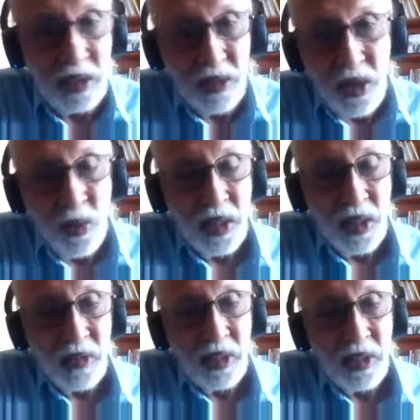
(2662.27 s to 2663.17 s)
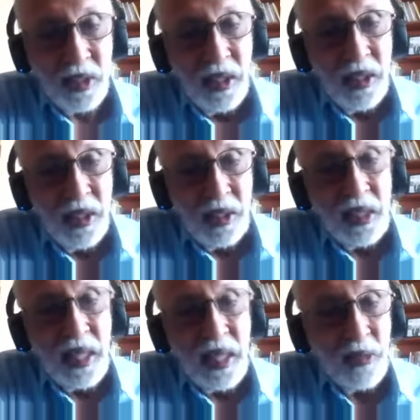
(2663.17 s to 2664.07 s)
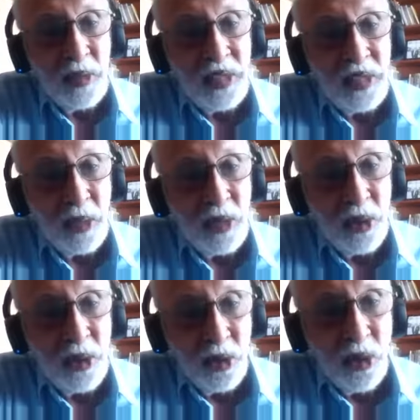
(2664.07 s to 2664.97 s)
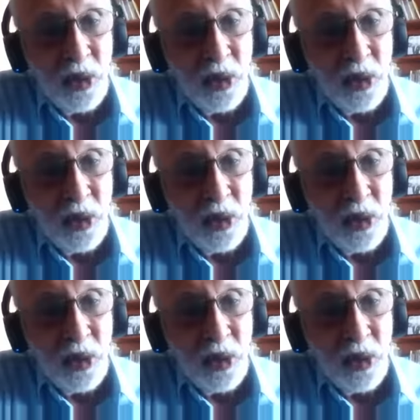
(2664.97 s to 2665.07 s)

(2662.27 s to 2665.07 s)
whatever the life is that we don't know,